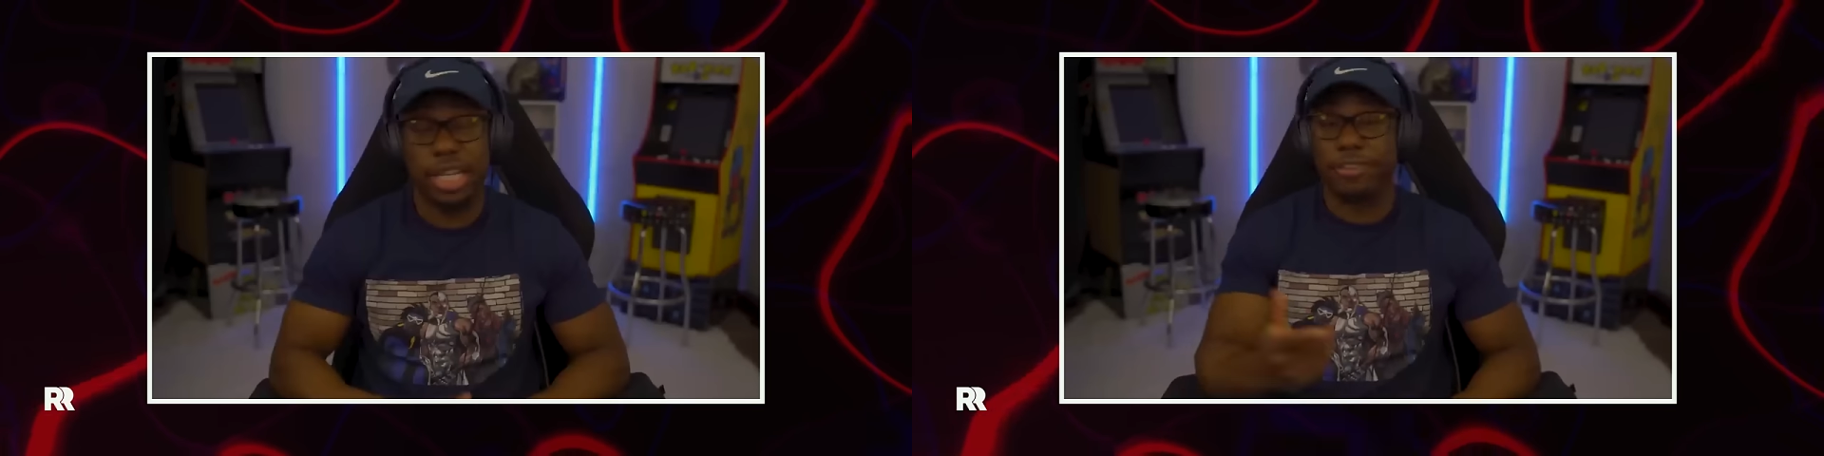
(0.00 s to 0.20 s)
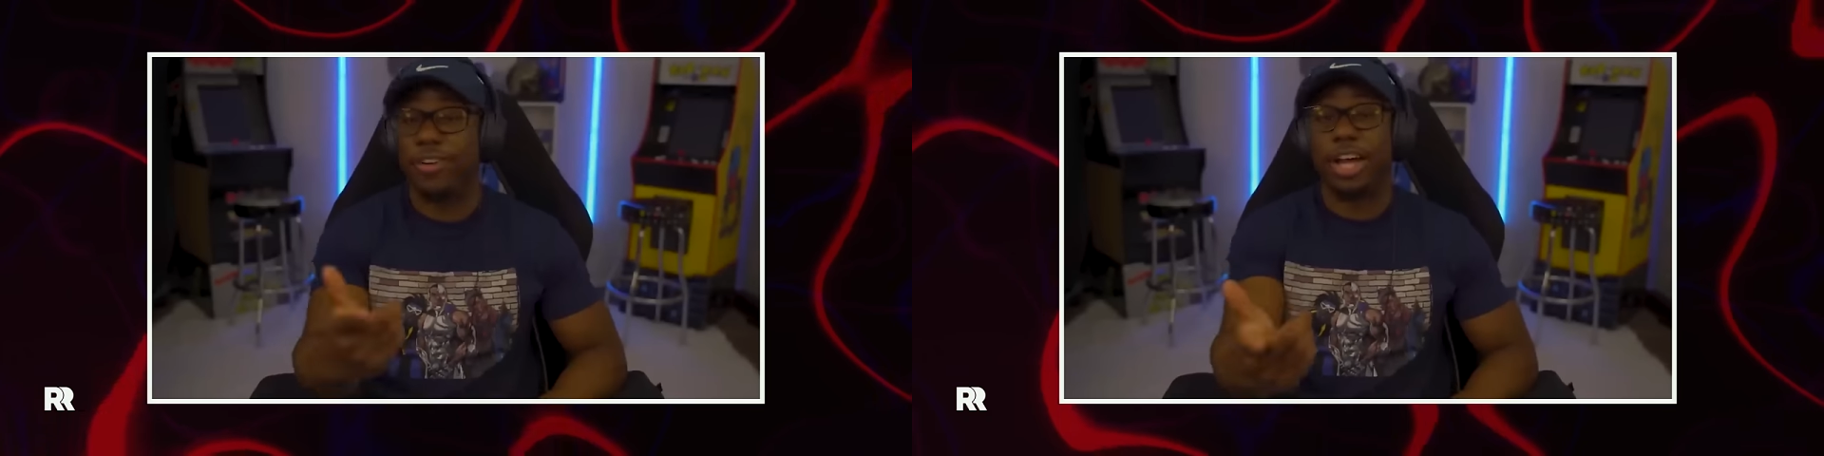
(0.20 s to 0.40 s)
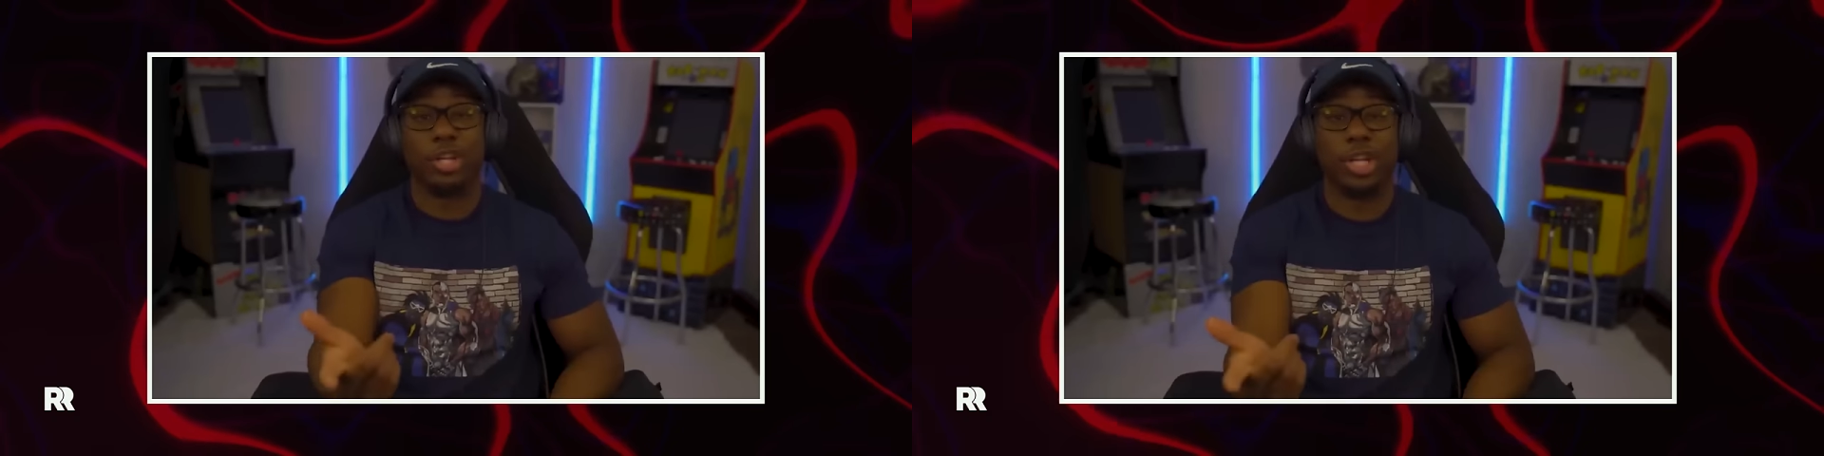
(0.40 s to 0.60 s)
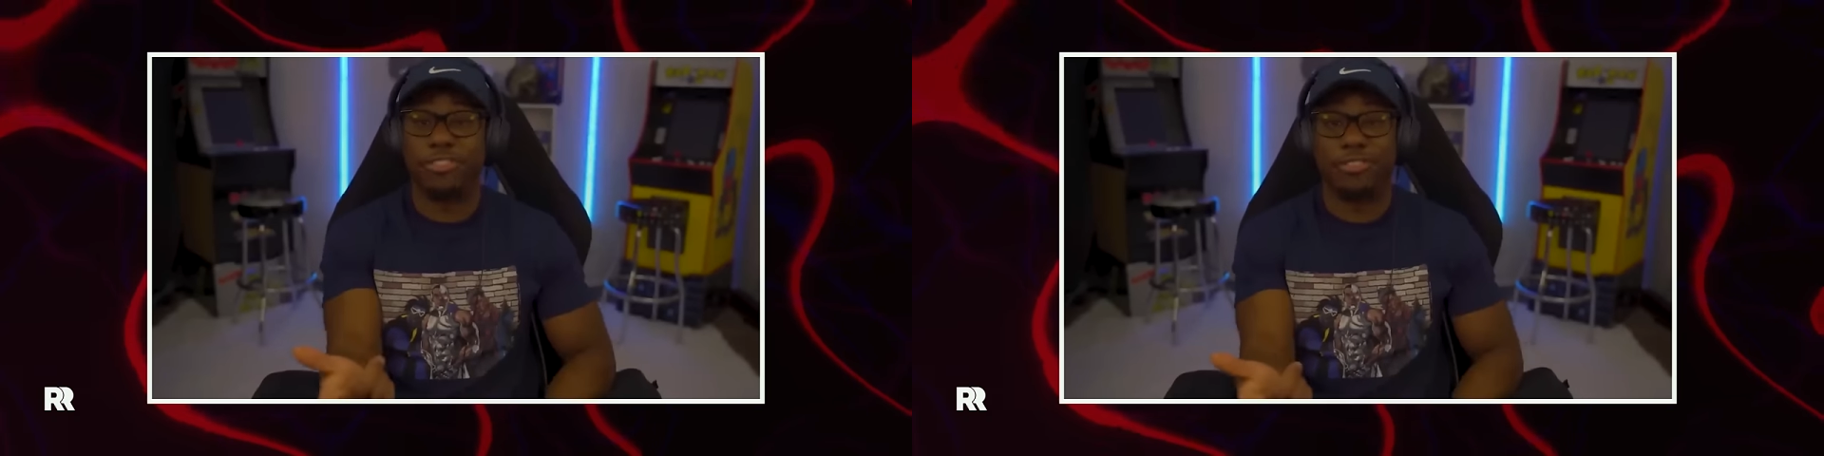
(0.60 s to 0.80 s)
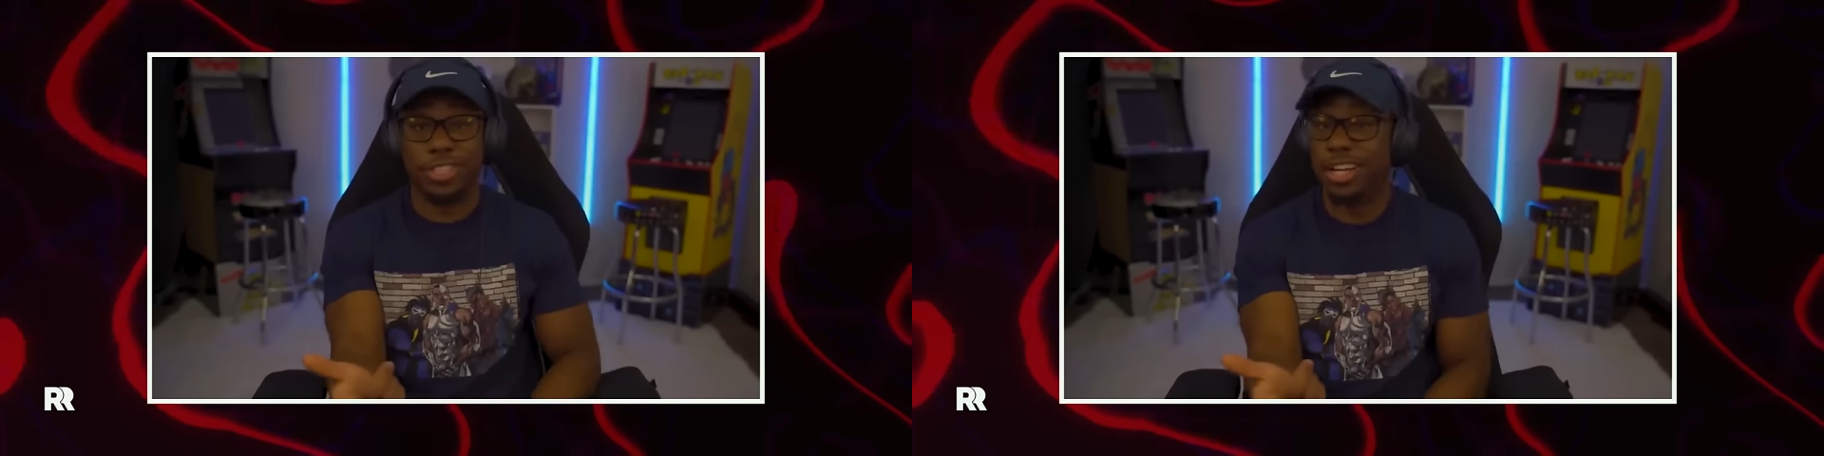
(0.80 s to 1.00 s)
Like father,
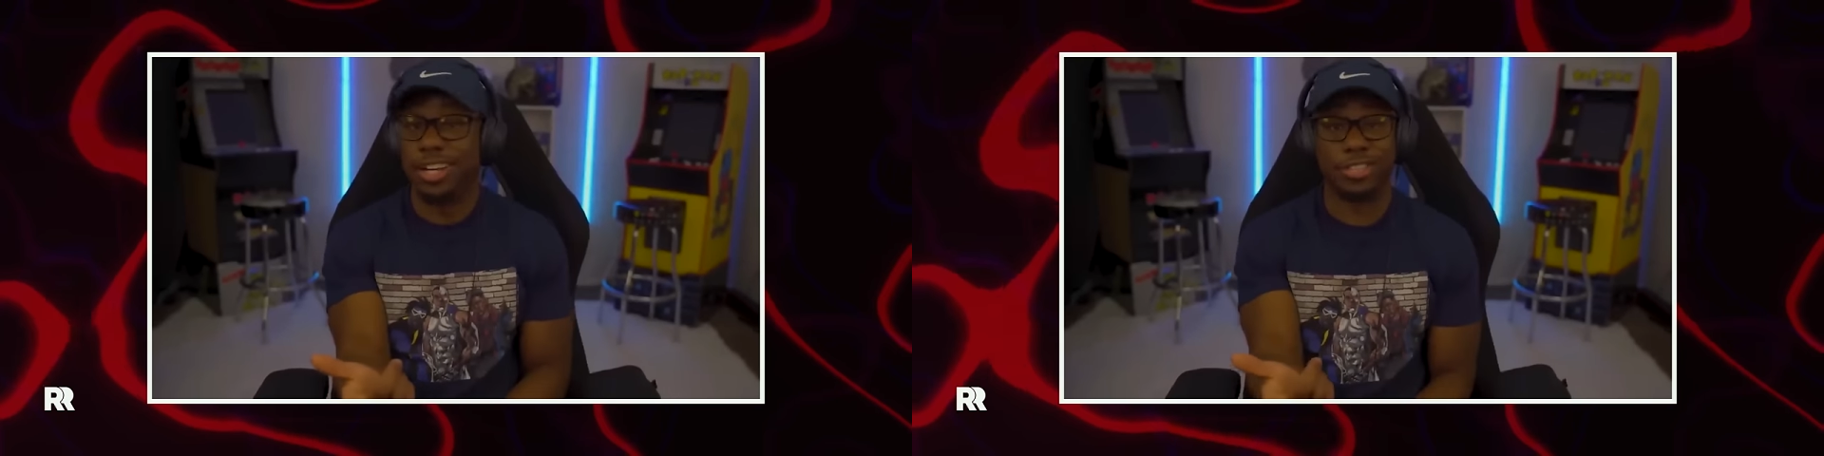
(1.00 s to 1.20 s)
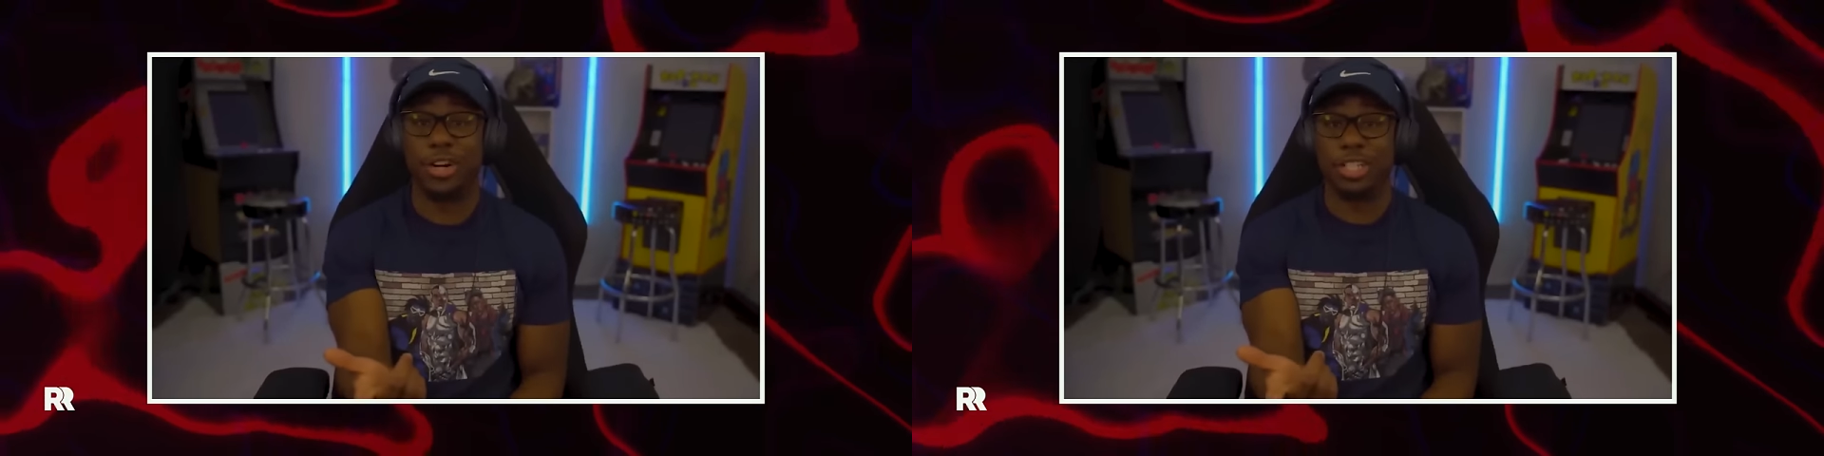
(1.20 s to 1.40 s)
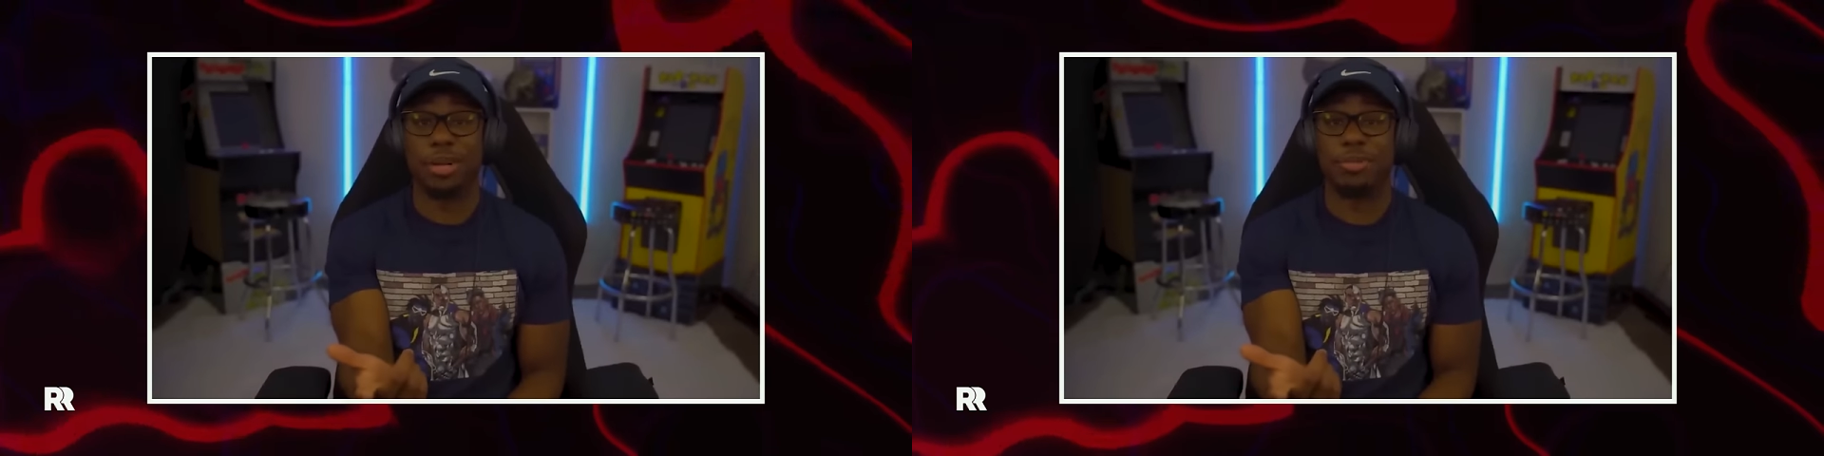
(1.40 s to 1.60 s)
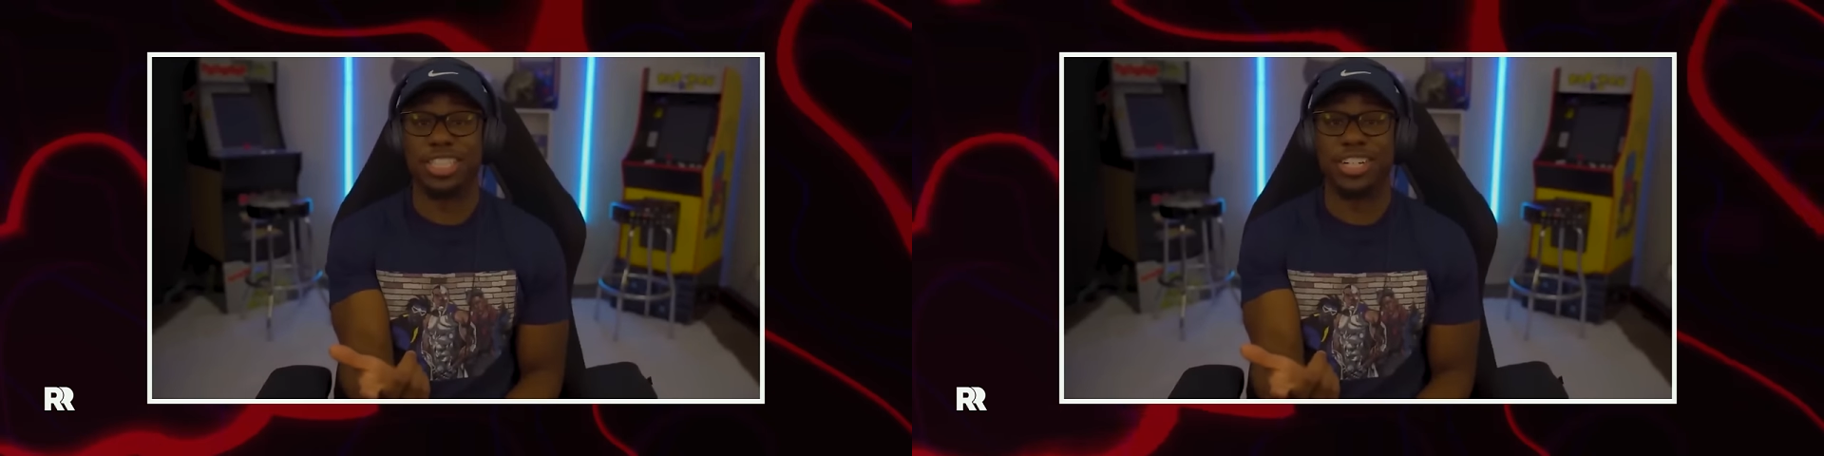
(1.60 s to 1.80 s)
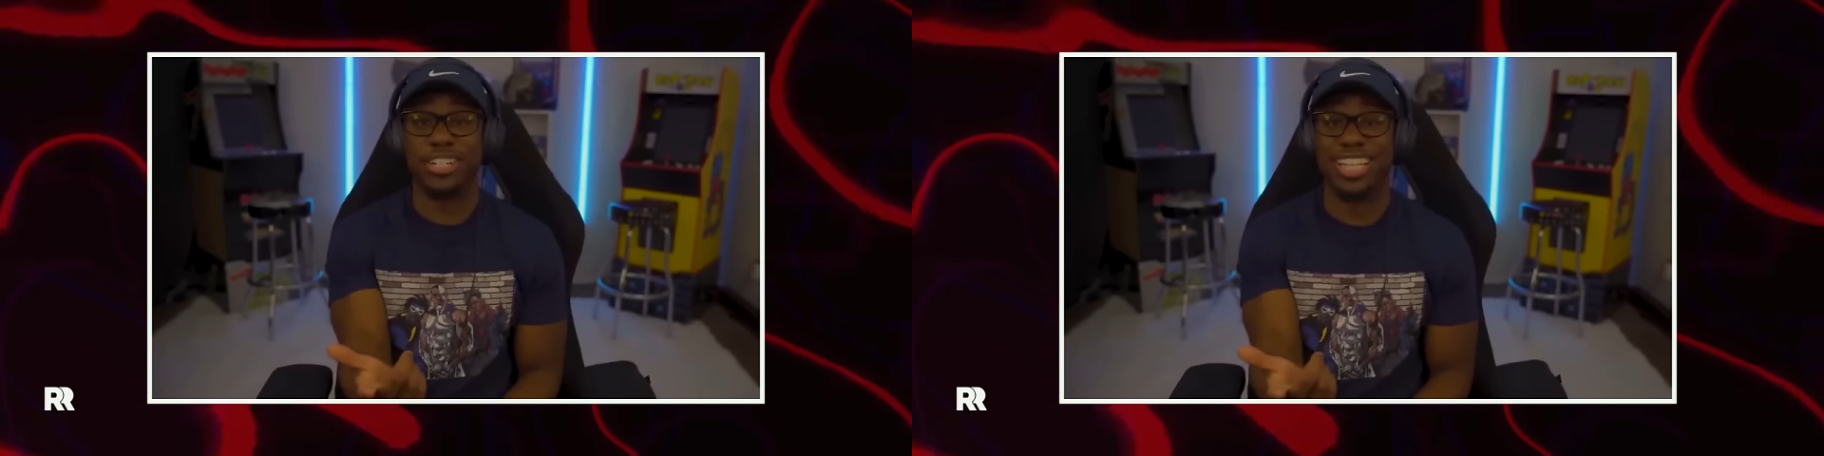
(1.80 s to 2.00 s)
like son, as far as I'm
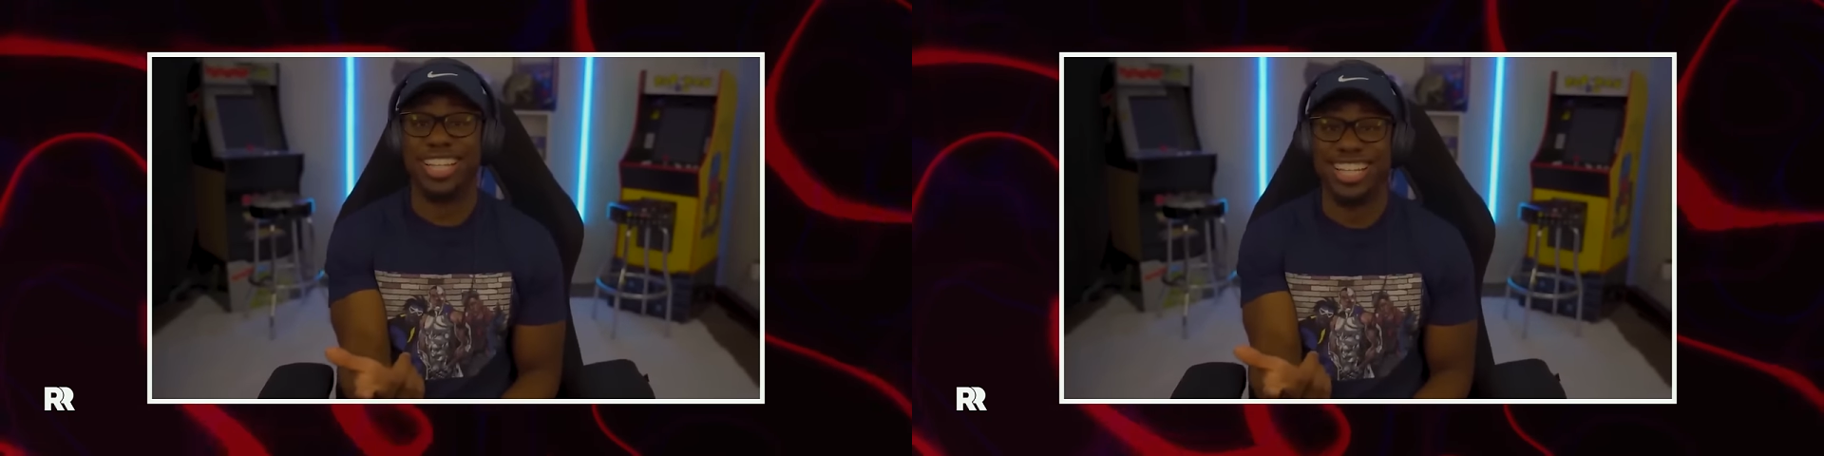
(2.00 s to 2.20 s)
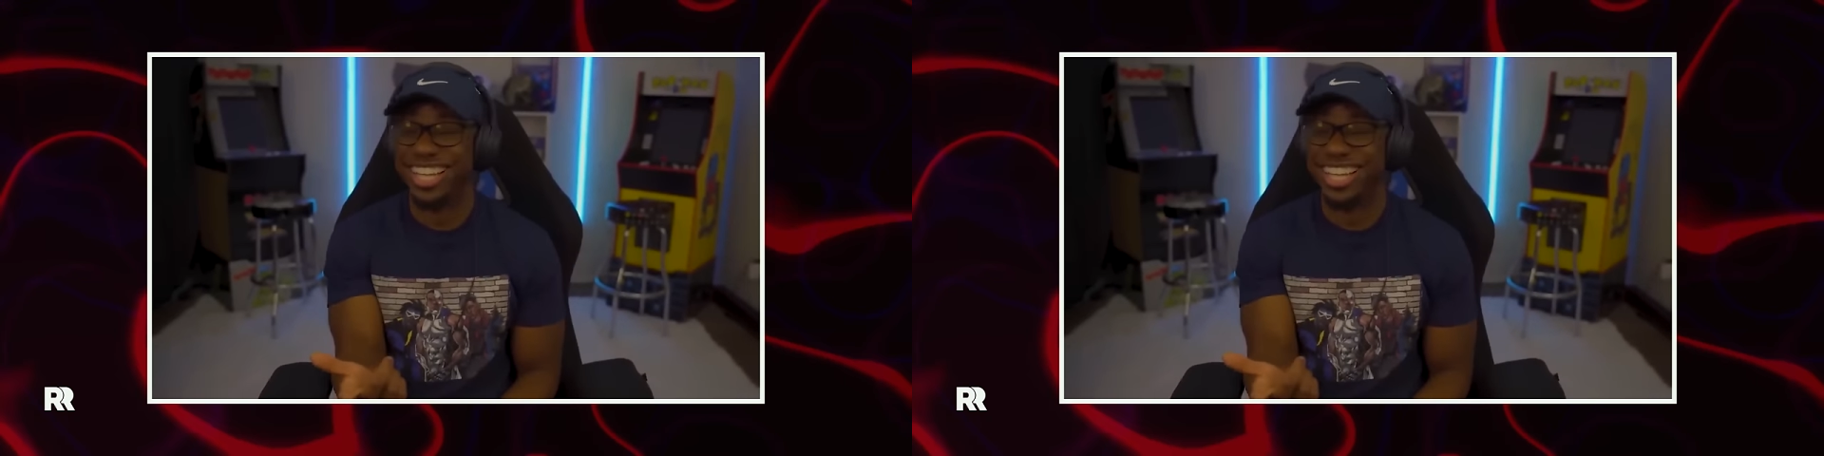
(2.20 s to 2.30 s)
concerned.